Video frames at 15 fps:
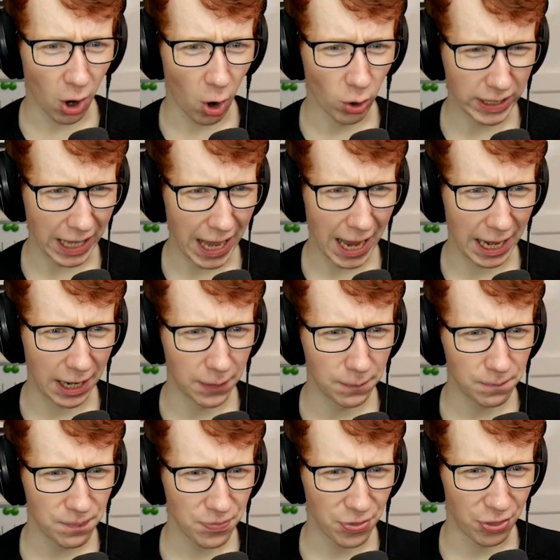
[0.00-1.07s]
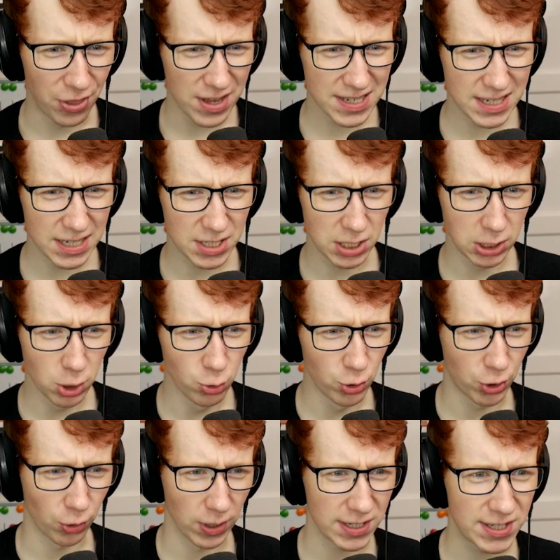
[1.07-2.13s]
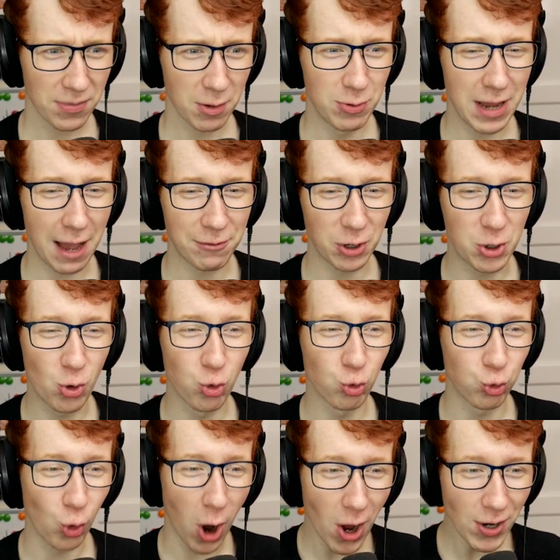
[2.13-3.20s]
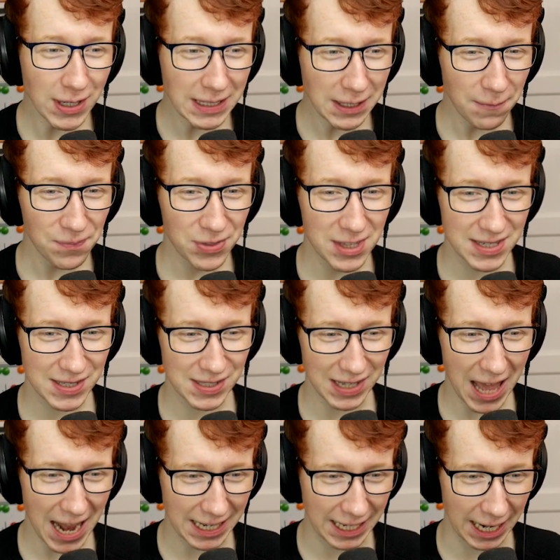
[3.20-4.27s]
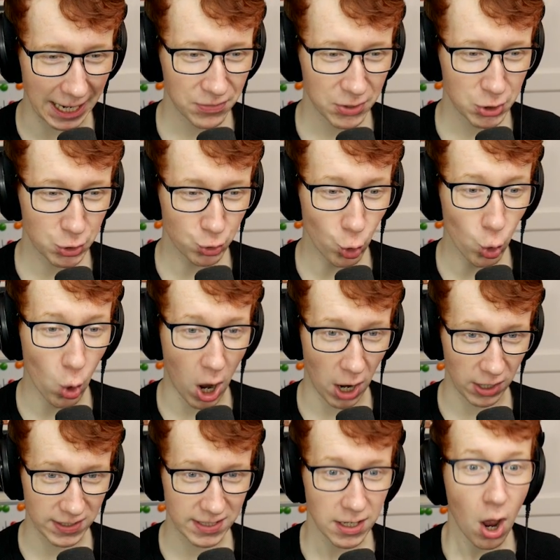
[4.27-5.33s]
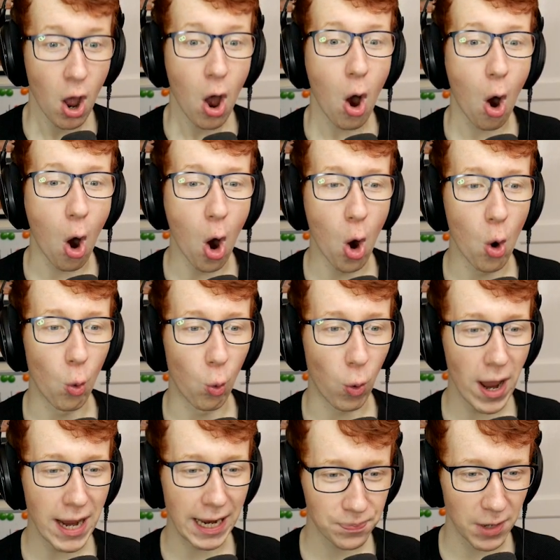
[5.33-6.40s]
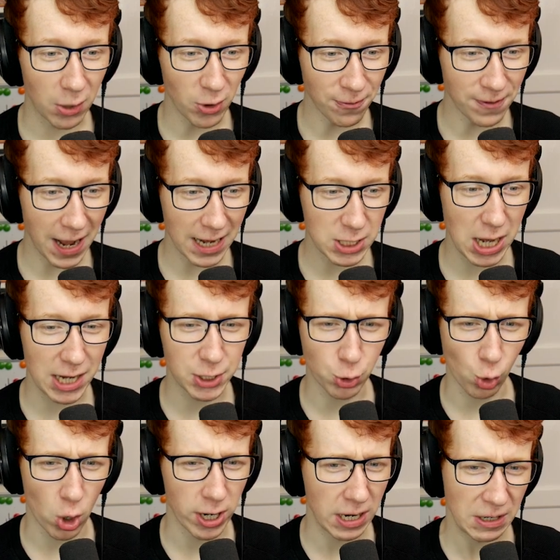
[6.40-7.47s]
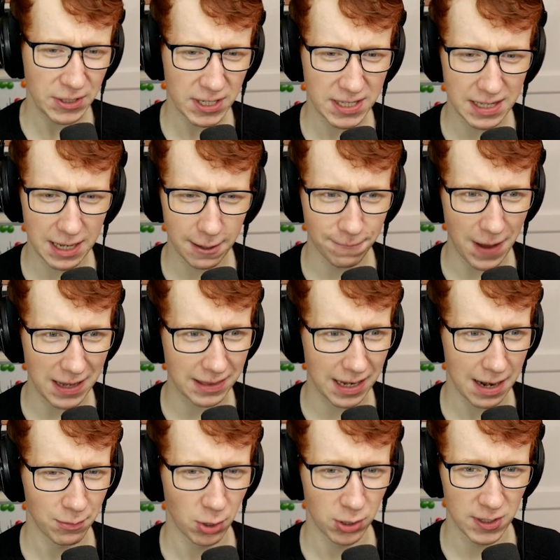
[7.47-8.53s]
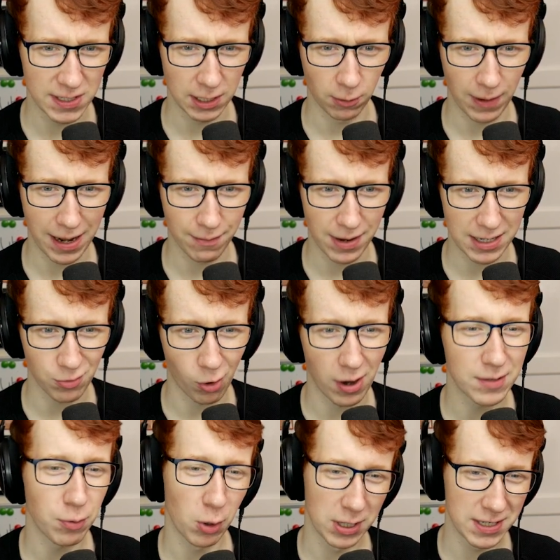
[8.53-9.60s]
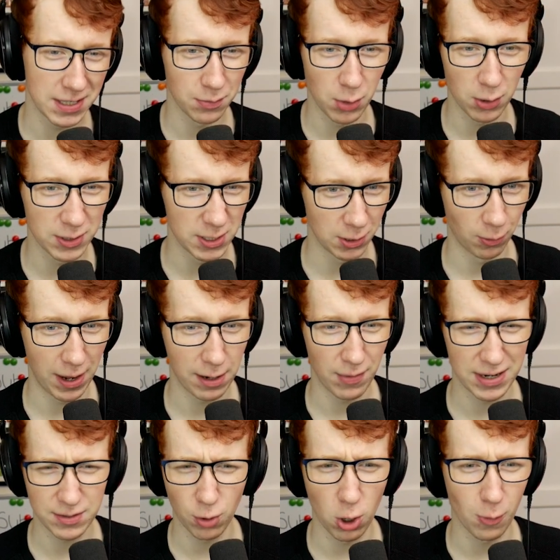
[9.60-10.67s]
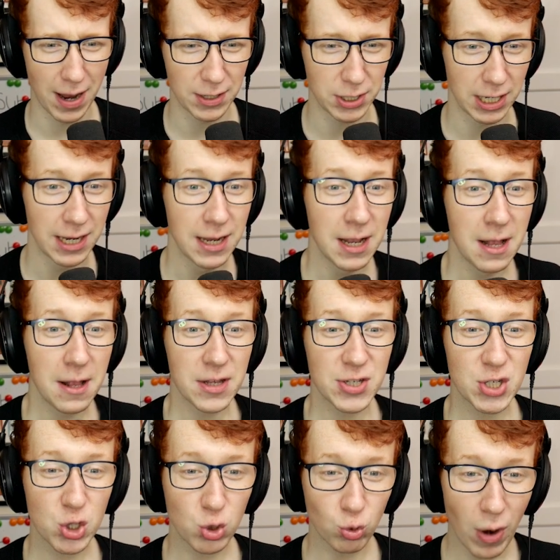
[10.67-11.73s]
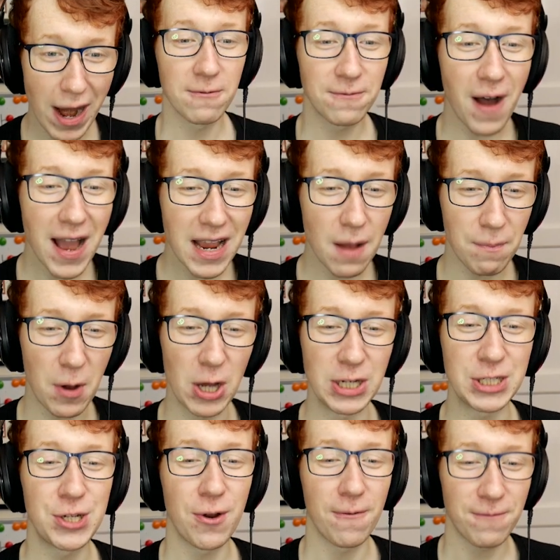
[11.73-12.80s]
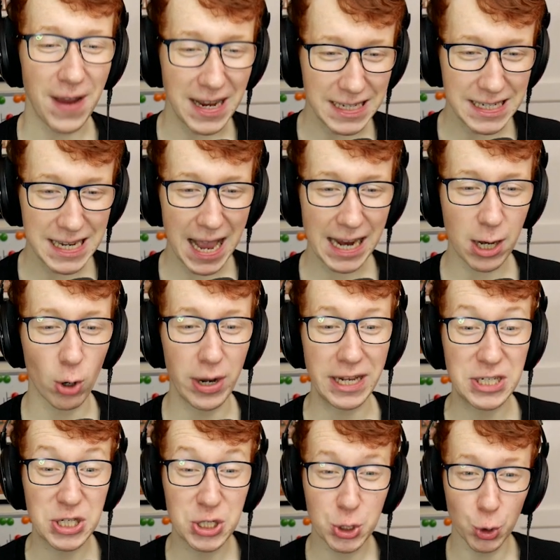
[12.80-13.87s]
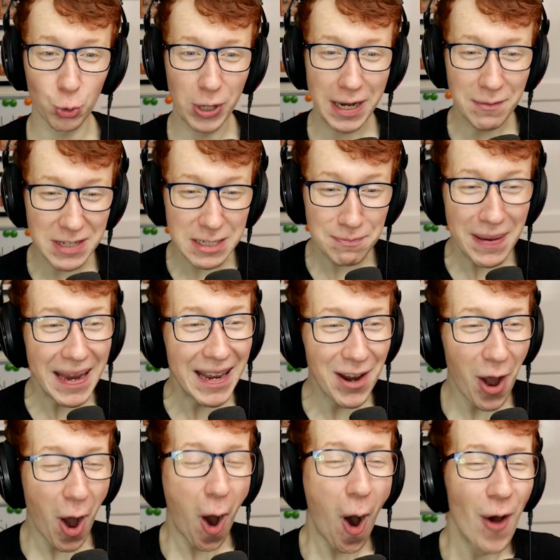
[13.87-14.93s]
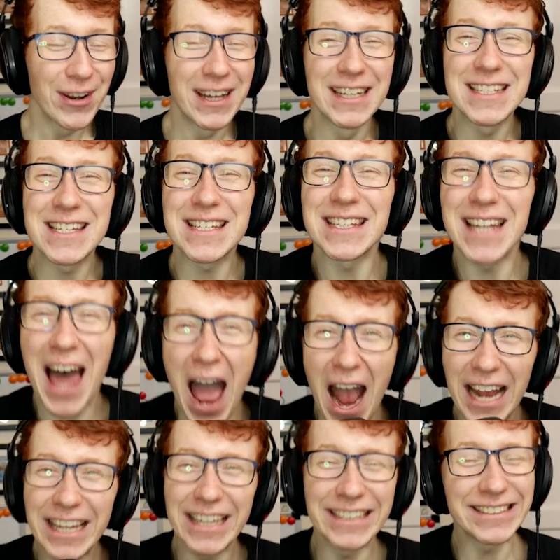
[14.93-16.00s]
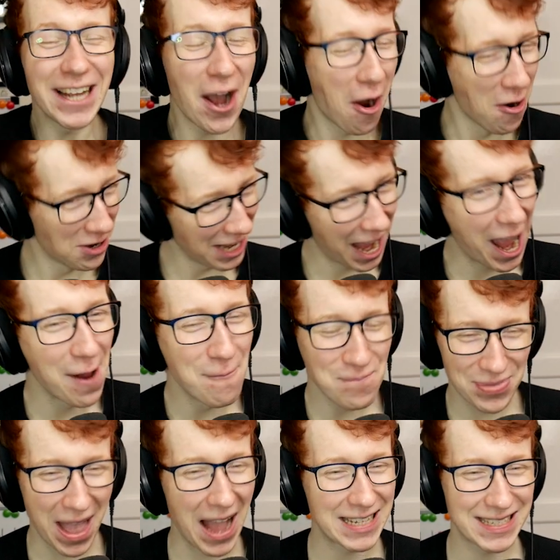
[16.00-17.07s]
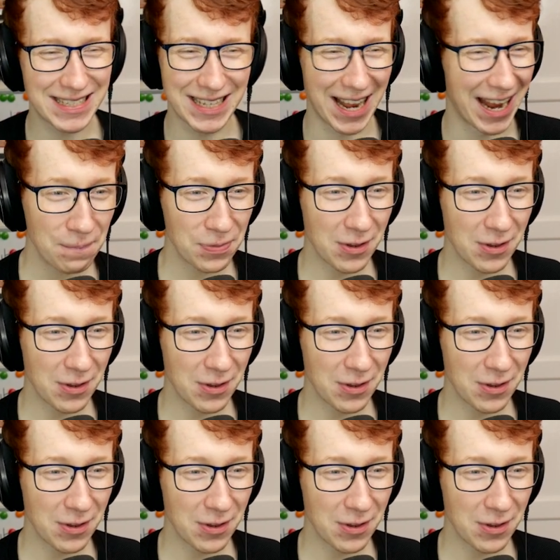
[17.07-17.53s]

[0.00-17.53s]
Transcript: Okay. This is ludicrous. We have Grug, the Slaking, truants. Oh, wait. I wonder if it actually had truant. It's just the fact that I'm not using a randomized roll. It's probably because I'm not using a randomized ROM, actually. Strength, fire punch, faint attack, or an extreme speed on a Slaking. Okay, that's sick.